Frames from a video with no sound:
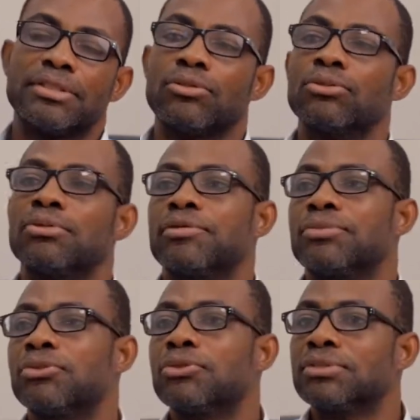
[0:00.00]
oh, let me
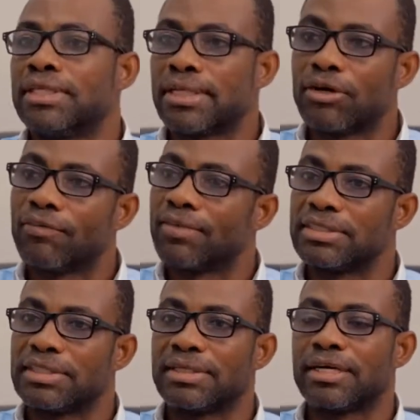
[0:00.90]
go take care of this
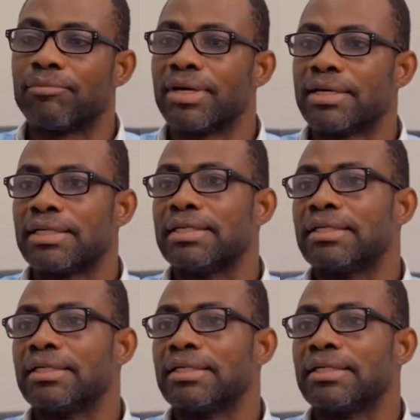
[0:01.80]
and come back.